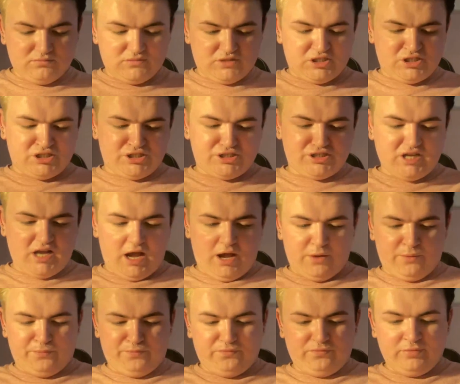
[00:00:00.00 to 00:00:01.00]

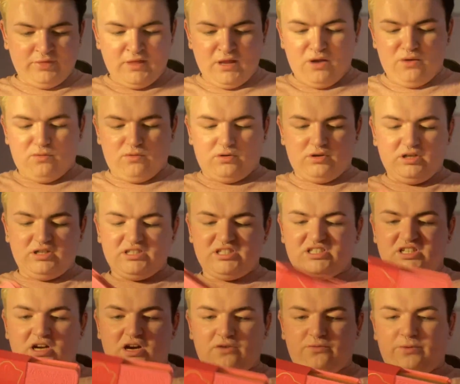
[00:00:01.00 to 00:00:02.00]
So, we're going to
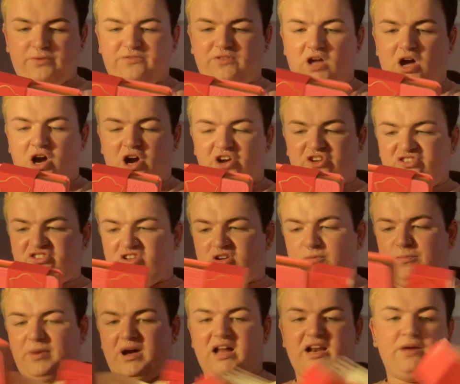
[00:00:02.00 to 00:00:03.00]
start off with the
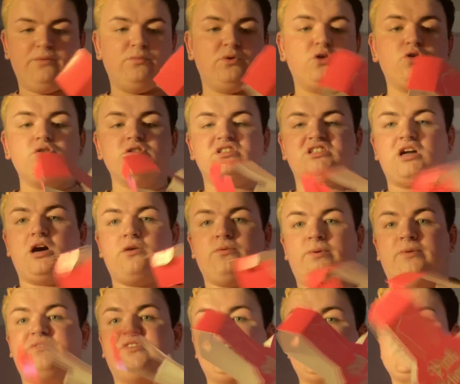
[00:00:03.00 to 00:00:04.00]
eyeshadow palette. We're going to start
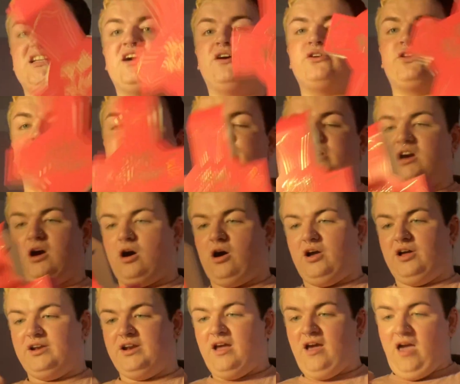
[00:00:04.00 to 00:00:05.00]
off with this little
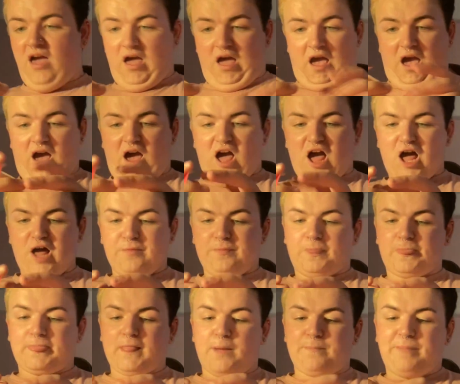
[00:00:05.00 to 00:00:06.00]
unicorn.
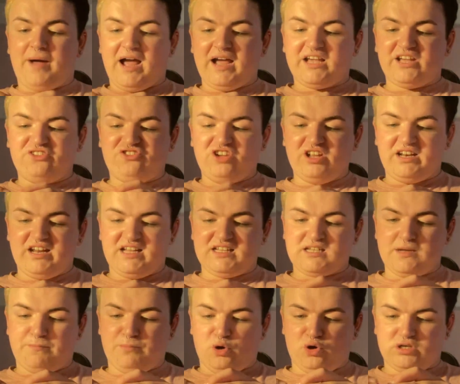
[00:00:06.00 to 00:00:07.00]
Packaging is
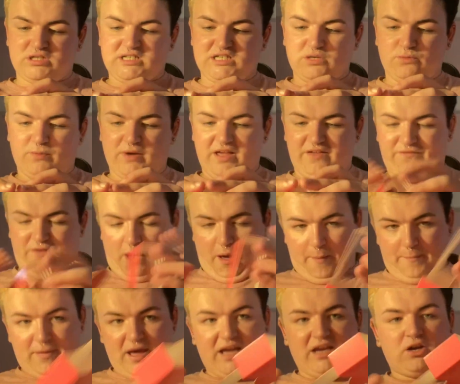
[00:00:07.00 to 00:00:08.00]
a must
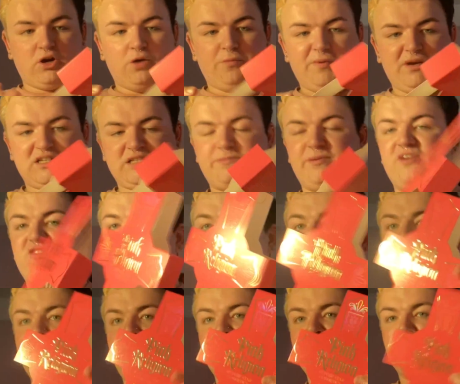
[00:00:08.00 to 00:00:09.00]
with makeup,
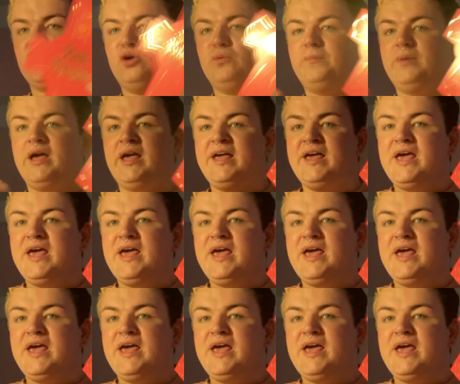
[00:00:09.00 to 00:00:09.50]
especially makeup.